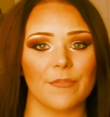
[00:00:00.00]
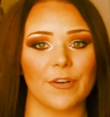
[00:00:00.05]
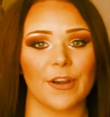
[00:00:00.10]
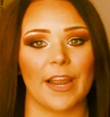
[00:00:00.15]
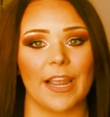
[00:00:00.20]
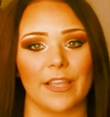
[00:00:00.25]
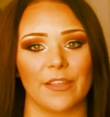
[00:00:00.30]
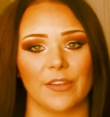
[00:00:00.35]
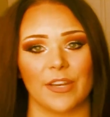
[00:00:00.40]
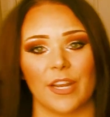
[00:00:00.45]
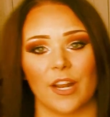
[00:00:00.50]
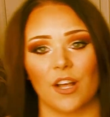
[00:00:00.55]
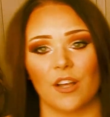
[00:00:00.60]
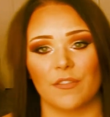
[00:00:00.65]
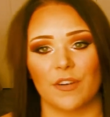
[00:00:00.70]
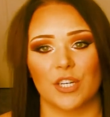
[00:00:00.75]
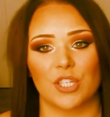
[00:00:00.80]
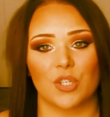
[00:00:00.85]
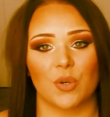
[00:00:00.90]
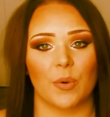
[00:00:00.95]
for Haley to get
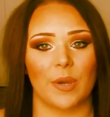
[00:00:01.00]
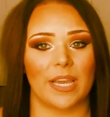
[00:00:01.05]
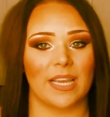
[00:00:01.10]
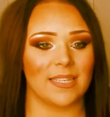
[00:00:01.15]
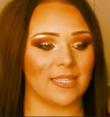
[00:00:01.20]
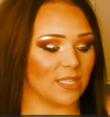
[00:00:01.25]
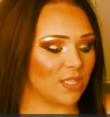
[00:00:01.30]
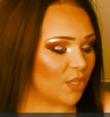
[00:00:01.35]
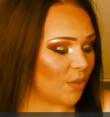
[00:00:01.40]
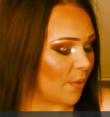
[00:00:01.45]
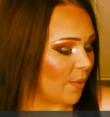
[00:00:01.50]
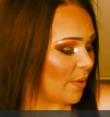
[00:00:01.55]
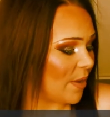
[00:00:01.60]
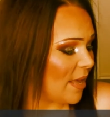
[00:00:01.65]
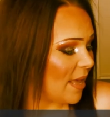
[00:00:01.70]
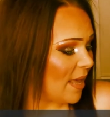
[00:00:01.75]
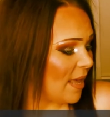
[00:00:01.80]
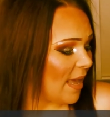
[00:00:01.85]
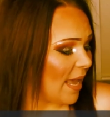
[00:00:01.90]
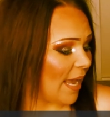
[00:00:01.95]
all her toys, and so
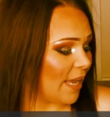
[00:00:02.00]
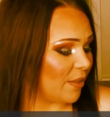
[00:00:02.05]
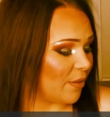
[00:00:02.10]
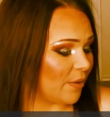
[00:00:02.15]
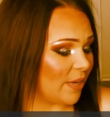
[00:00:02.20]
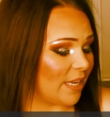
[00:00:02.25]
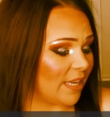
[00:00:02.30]
Halo